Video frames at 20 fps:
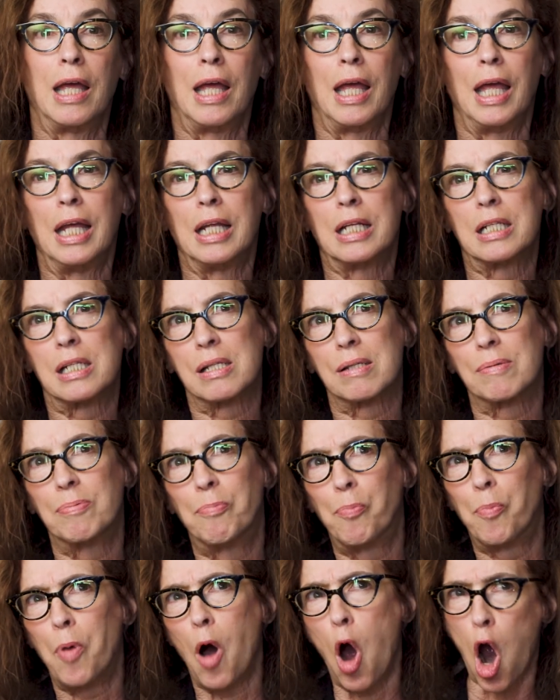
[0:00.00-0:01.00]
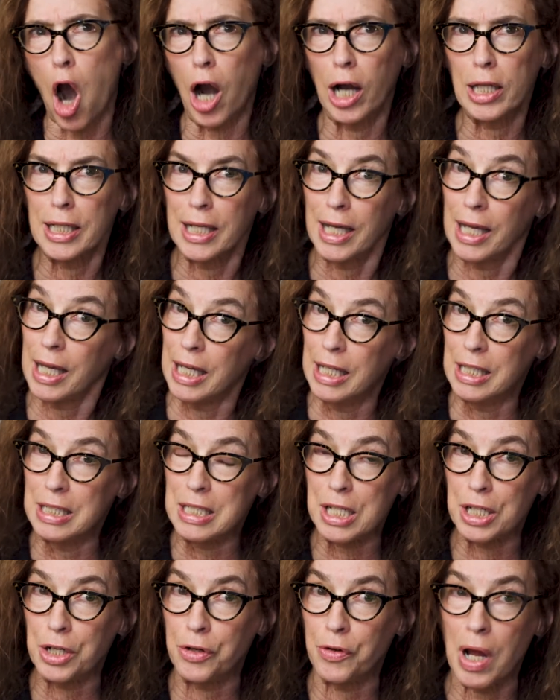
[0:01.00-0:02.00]
It's partly
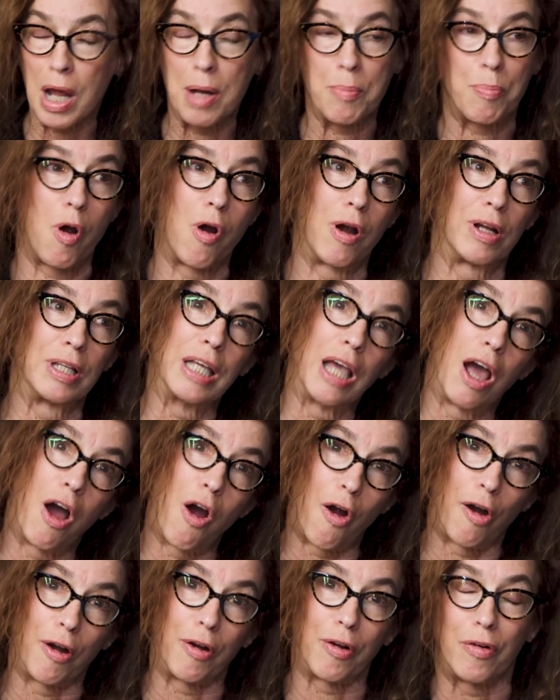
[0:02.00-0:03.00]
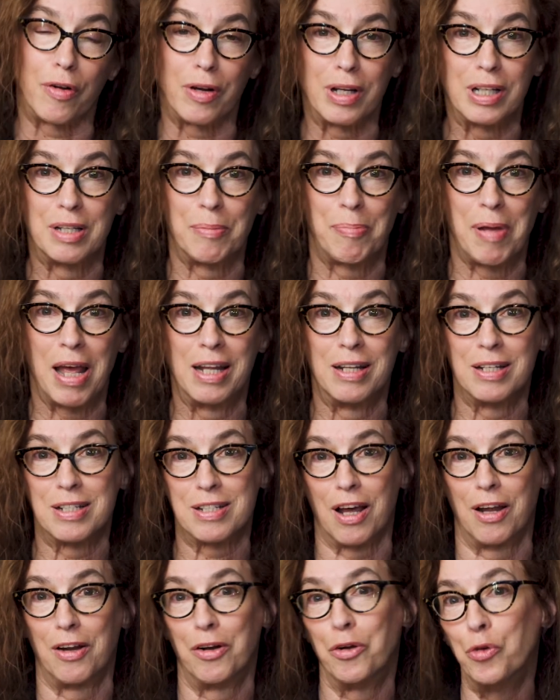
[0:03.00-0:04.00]
easier and partly harder. It depends
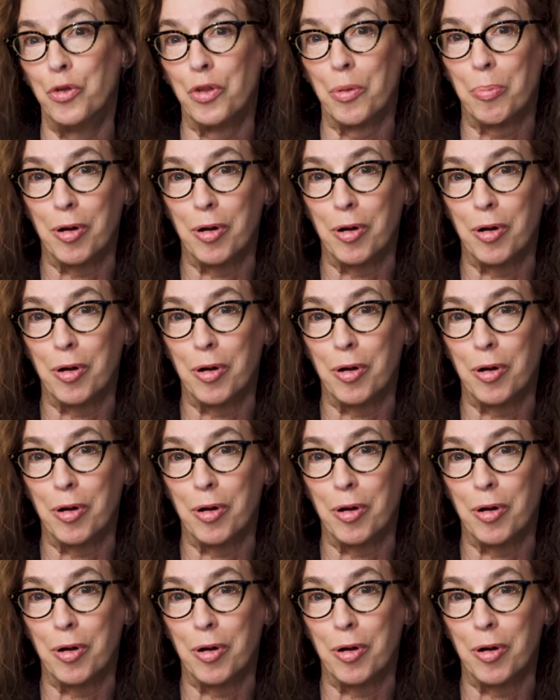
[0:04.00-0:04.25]
on who the